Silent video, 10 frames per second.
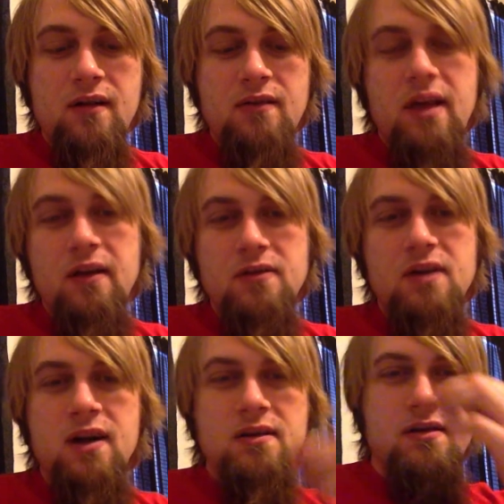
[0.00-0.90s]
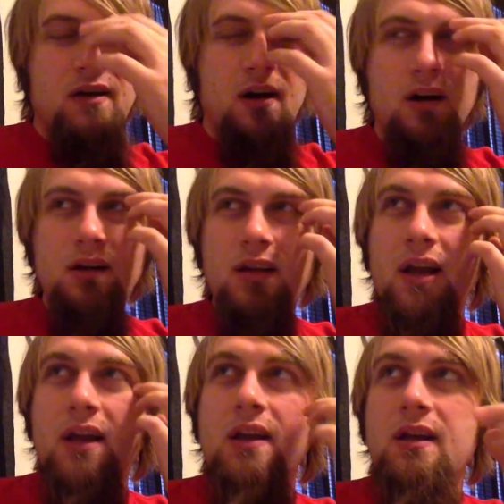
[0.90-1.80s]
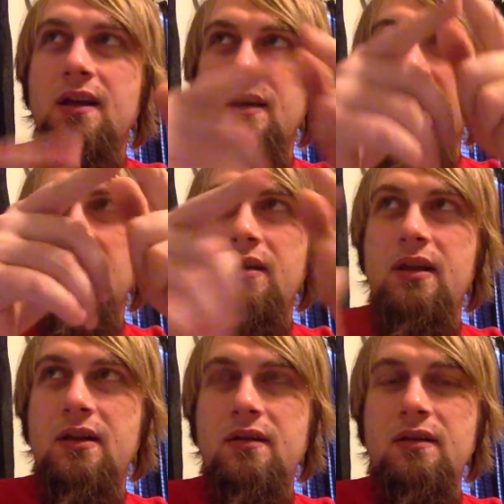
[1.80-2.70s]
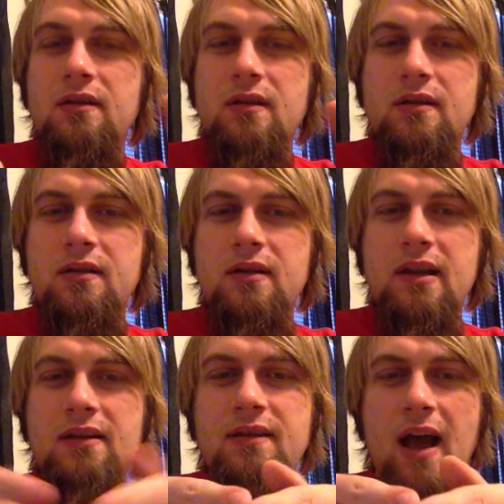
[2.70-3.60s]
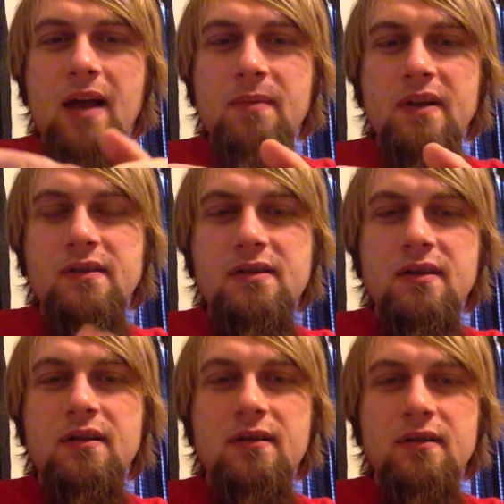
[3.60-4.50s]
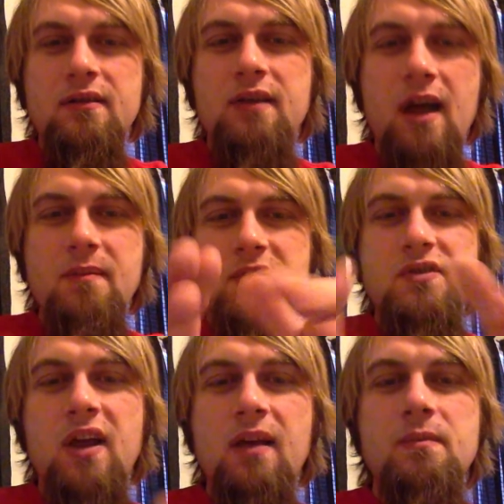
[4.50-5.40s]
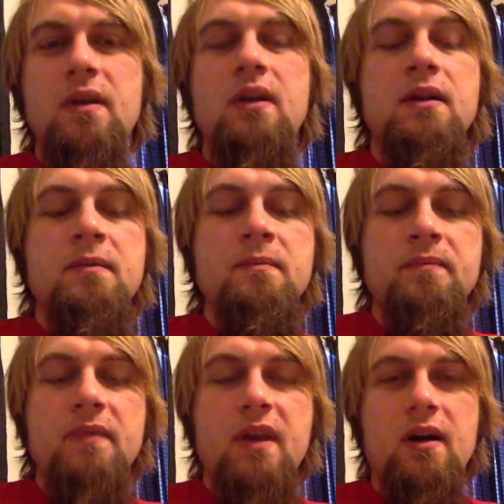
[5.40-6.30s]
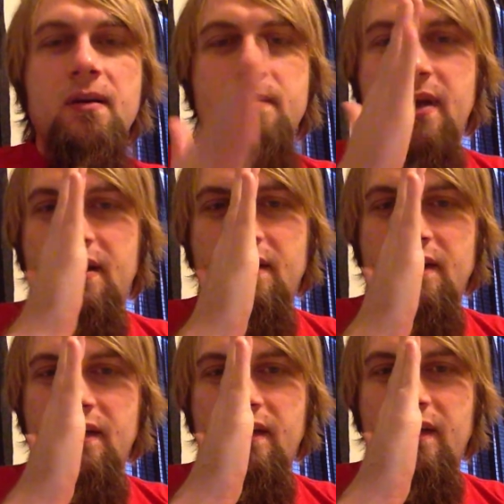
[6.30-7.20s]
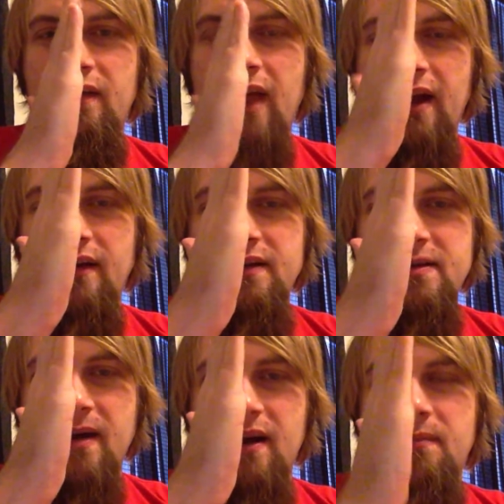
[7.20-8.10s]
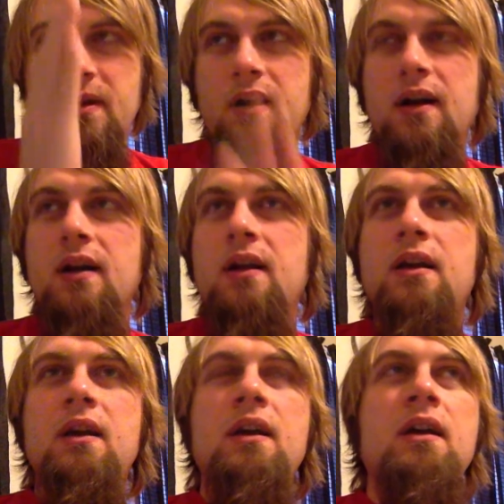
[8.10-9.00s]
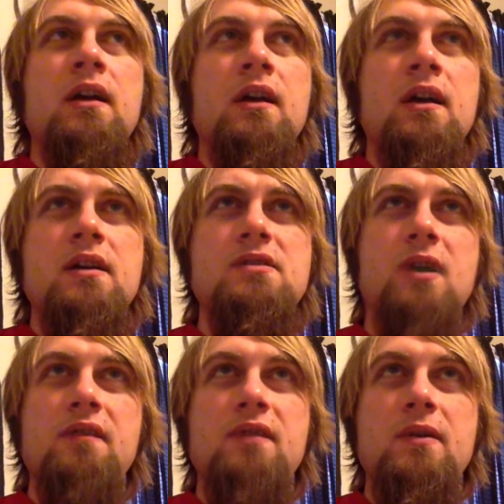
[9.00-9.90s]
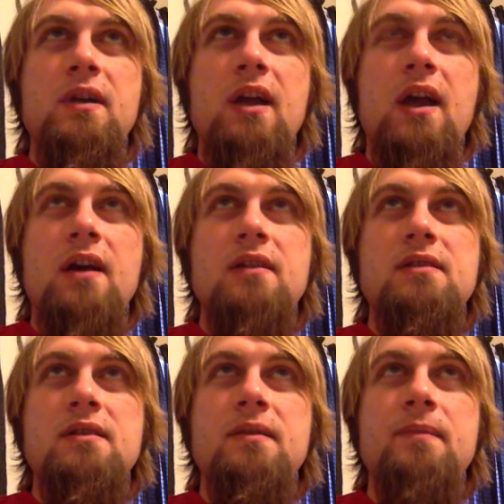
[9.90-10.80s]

natal charts are like in diamonds, diamond shaped, and the Lagna is right up here. So I view it as